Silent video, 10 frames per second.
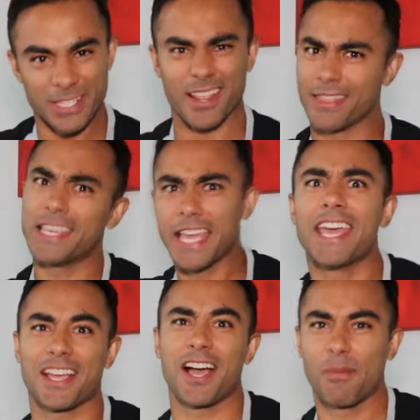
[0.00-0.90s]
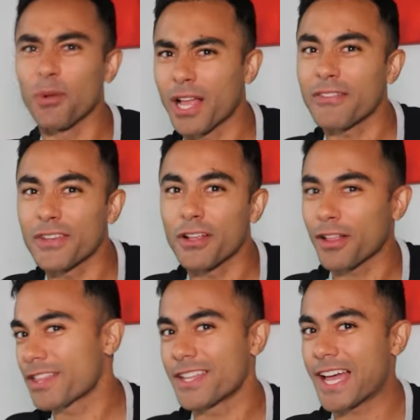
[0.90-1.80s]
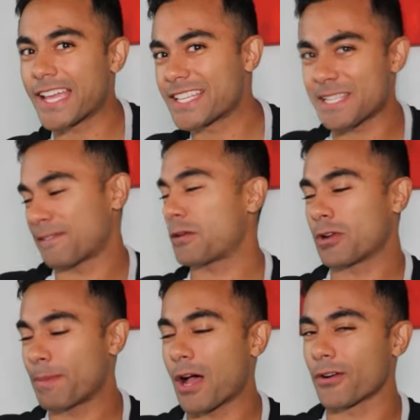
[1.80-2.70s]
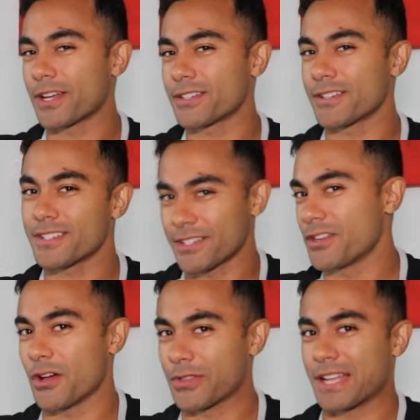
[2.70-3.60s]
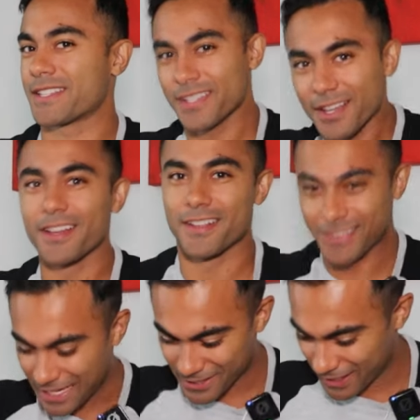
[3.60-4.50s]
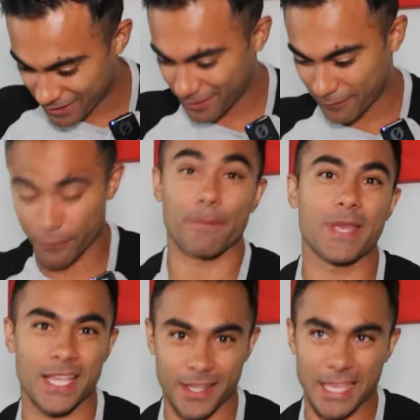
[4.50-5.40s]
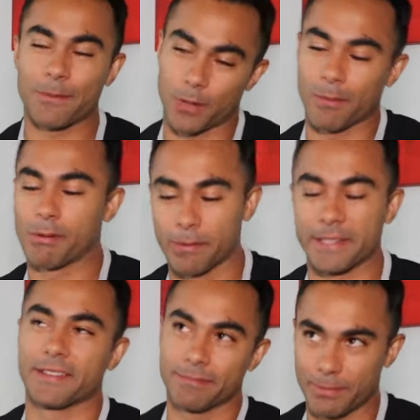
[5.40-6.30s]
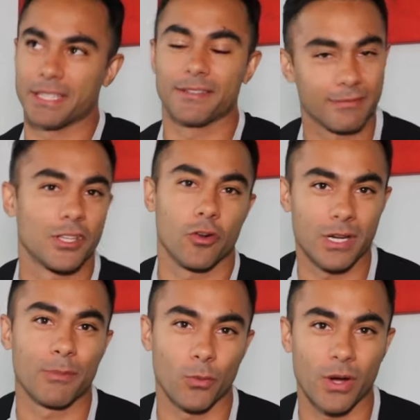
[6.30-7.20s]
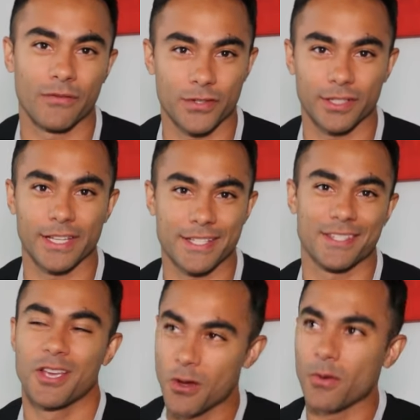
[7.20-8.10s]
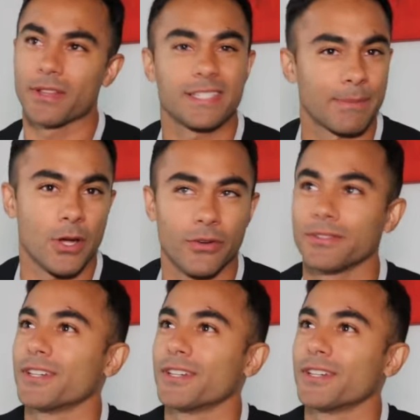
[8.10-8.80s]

was the it couple, I feel, in the 90s, if you're into Power Rangers. You know, that's like, for me, they'd probably be, you know, number one for the list. Let's keep going.